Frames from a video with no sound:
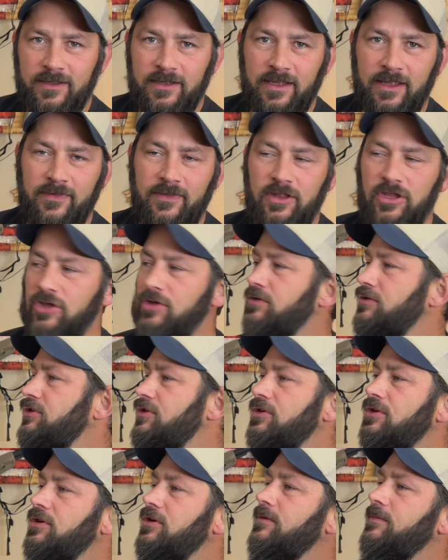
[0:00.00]
in the
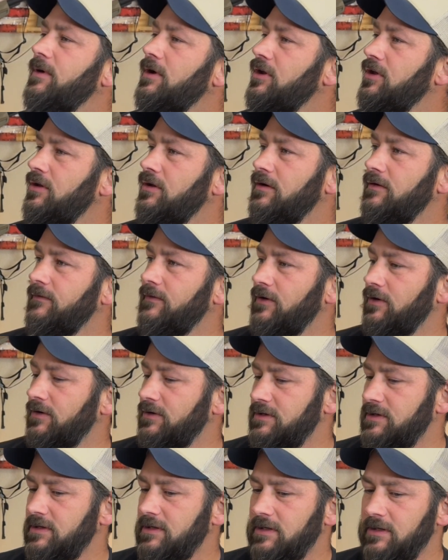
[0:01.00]
YouTube
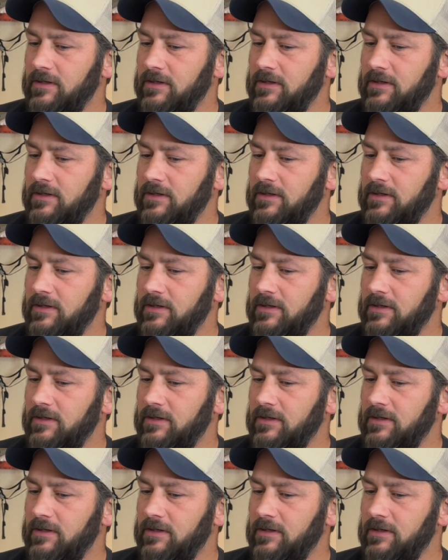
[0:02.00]
universe,